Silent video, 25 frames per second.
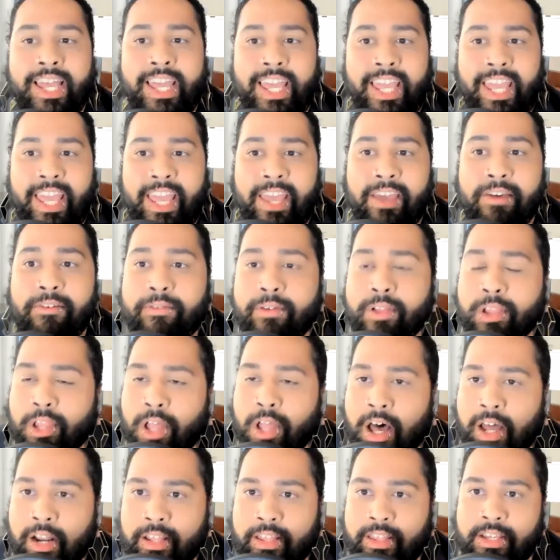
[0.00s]
if a
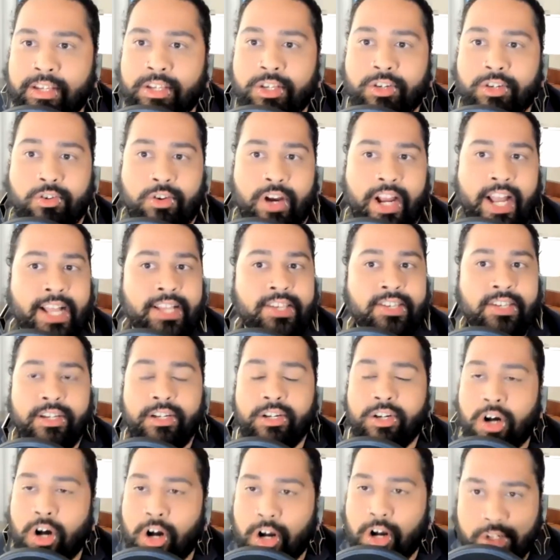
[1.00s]
lot of these grants and
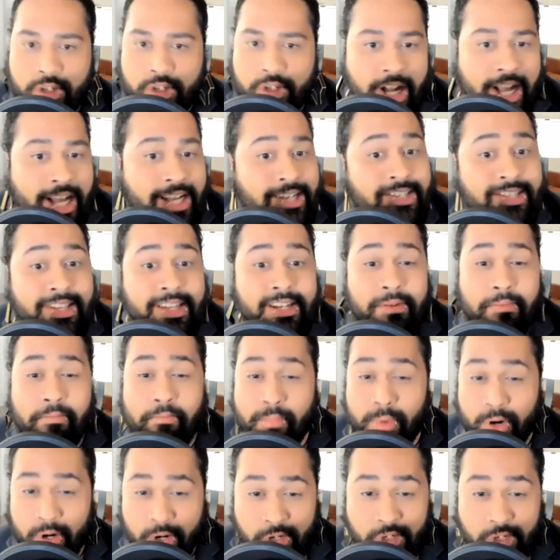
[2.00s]
contracts that
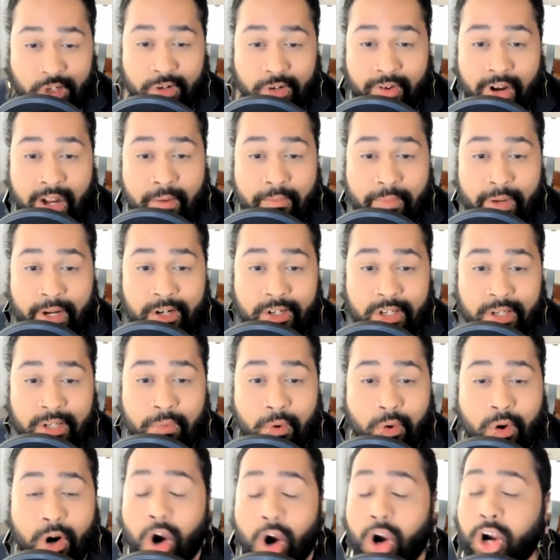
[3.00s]
emerge around peer
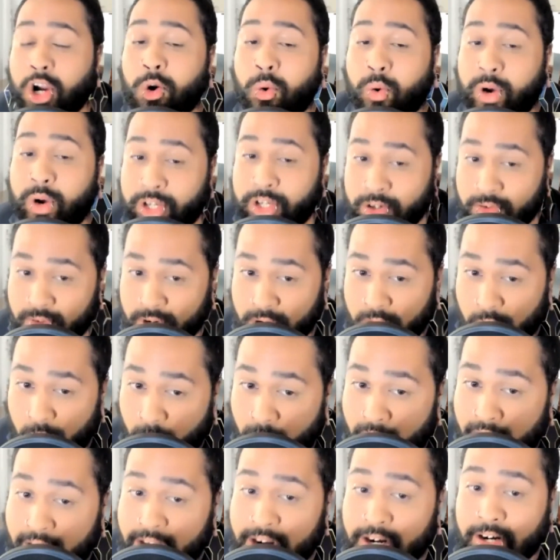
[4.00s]
support are going to
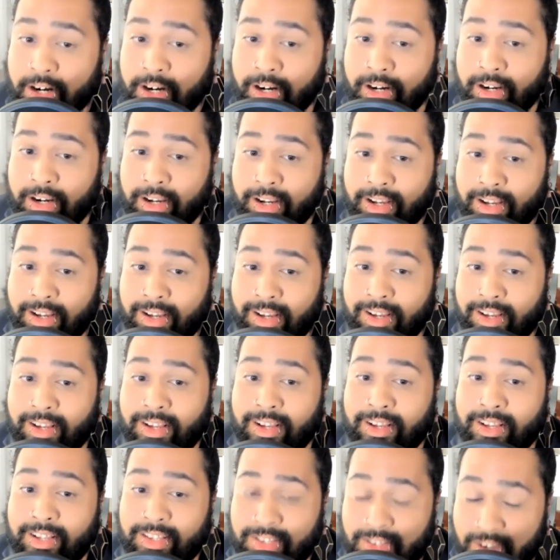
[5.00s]
require
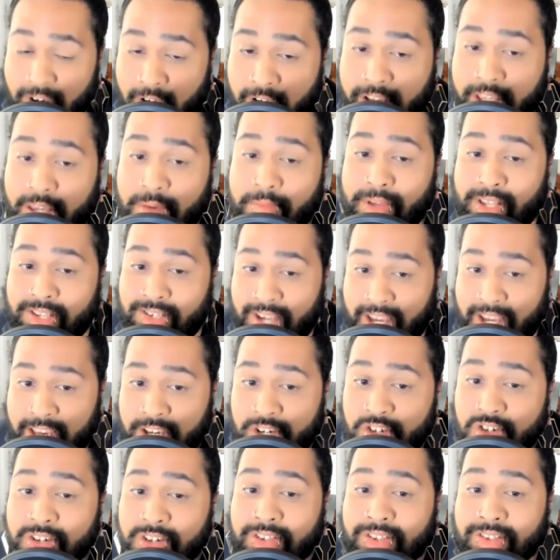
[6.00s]

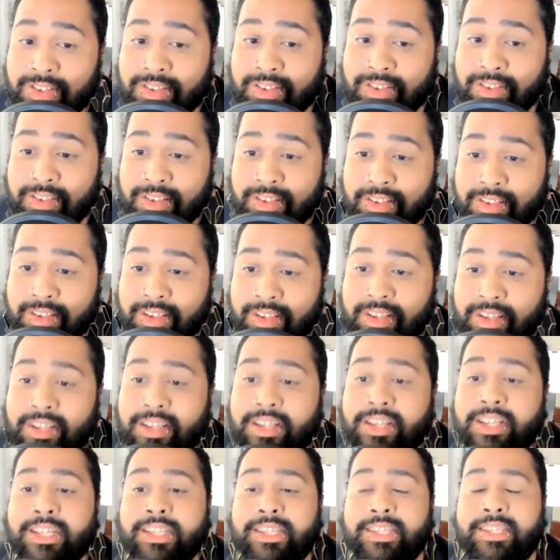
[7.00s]
documentation,
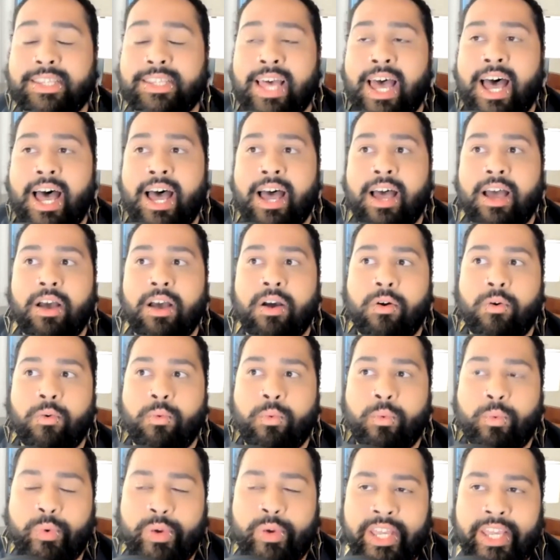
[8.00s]
that
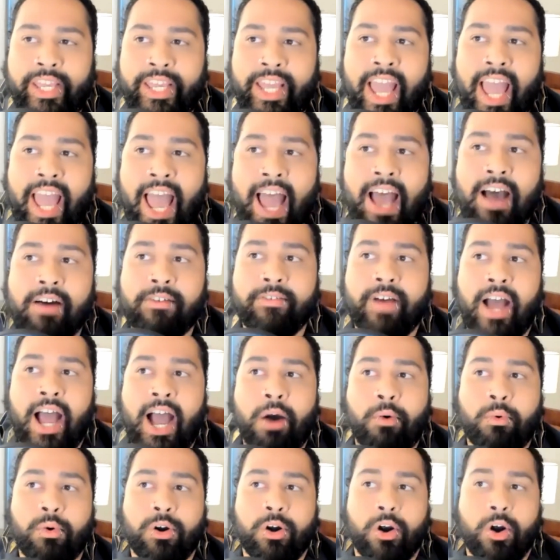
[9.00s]
we have
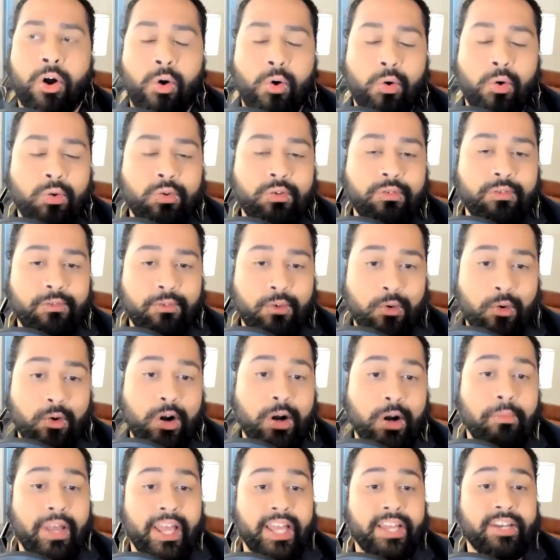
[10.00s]
our own
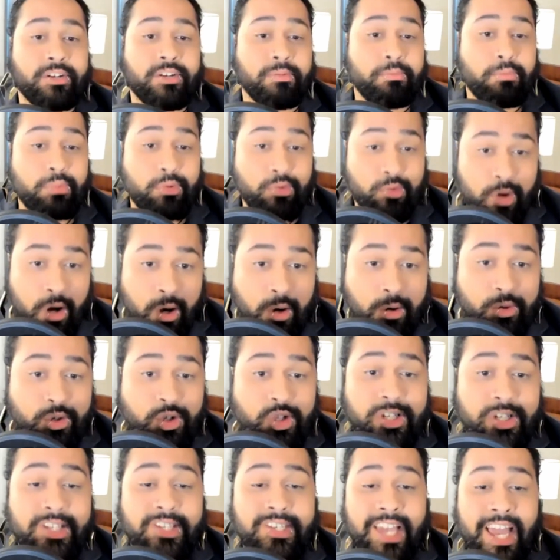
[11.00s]
form and approach
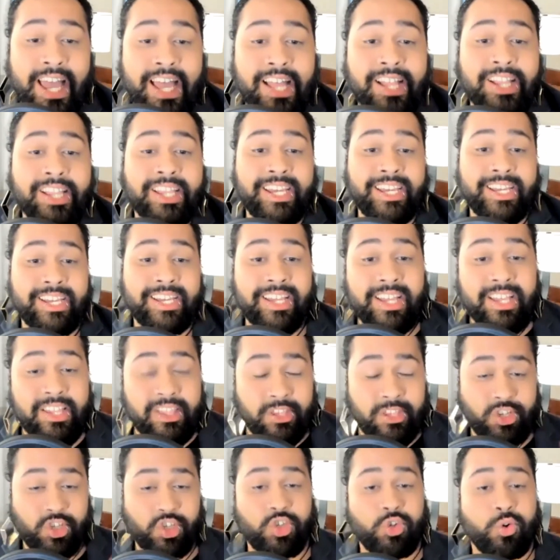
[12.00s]
to telling
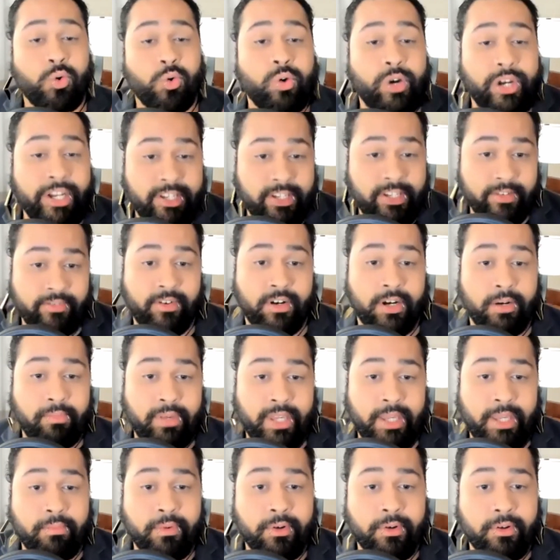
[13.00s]
the stories of our
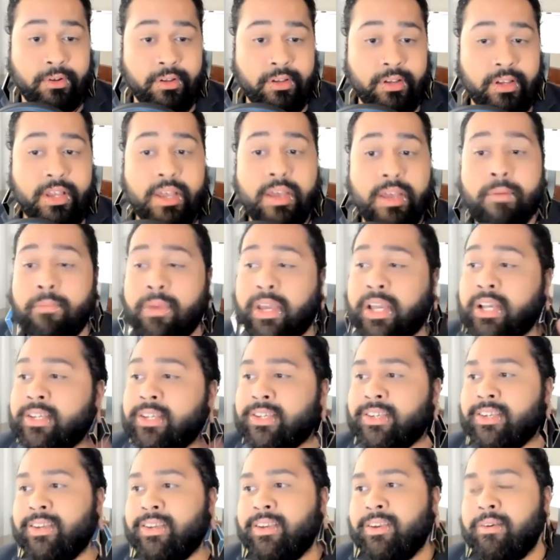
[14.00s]
people.
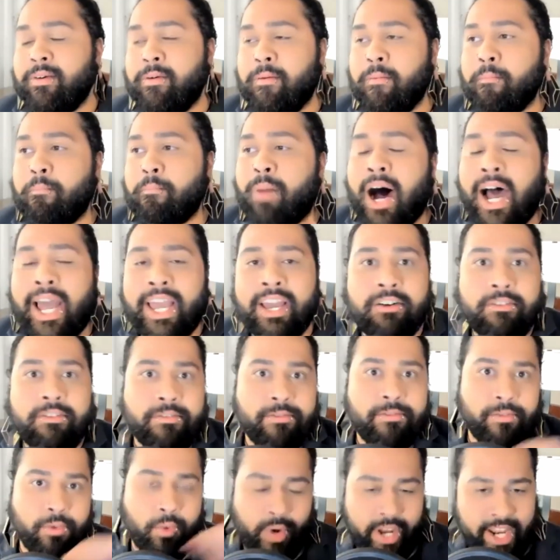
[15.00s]
Because by
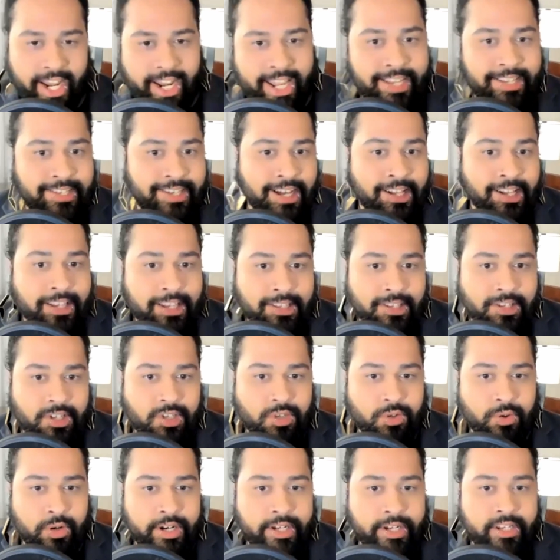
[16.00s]
avoiding telling the
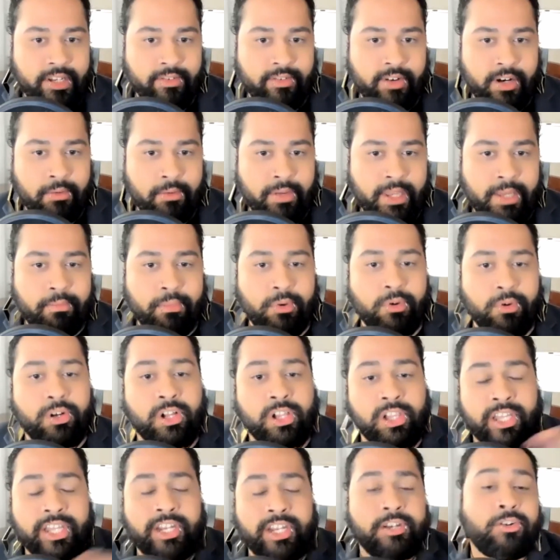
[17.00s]
stories of our people,
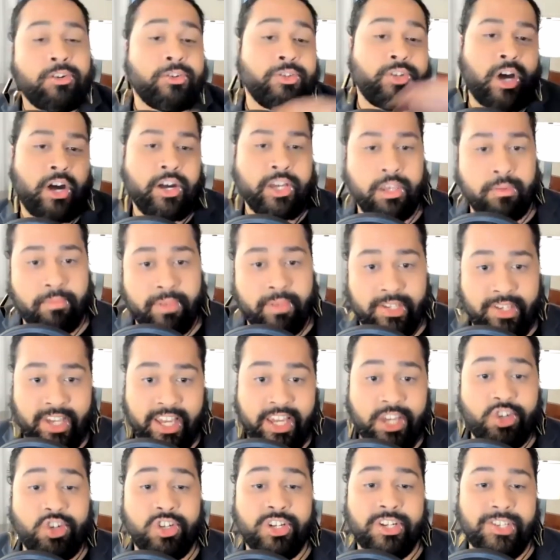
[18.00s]
clinical
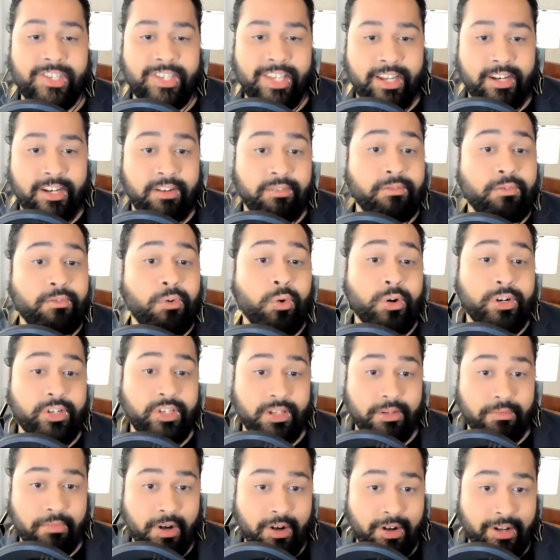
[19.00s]
documentation is then enforced
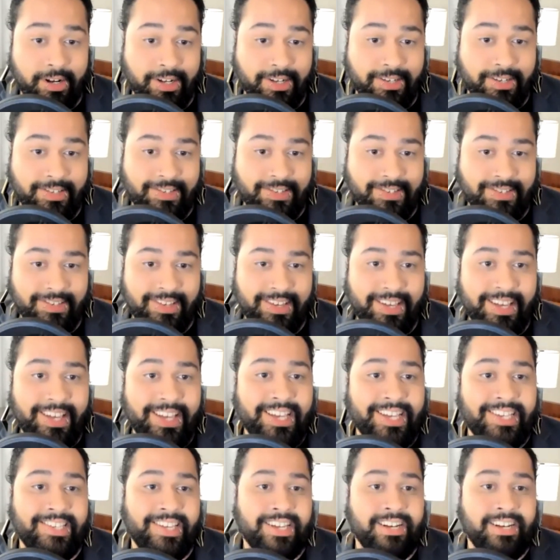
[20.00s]
upon us,
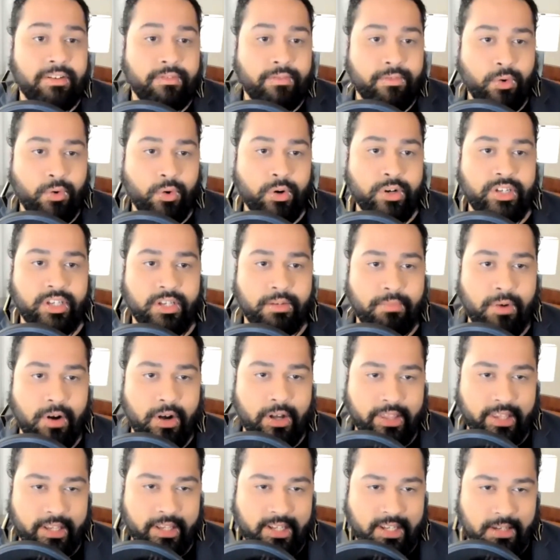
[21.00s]
is then enforced
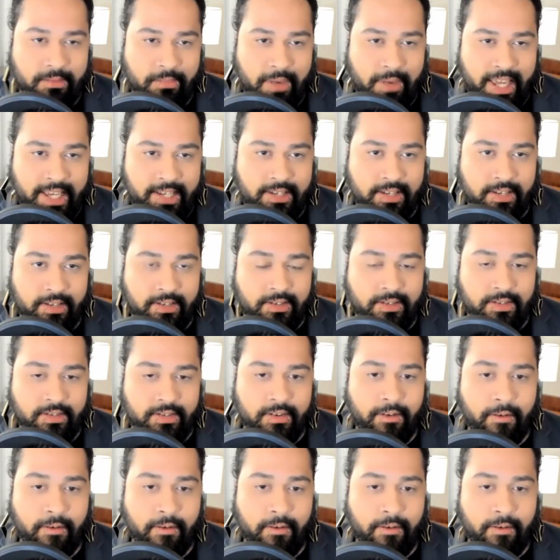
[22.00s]
upon these spaces.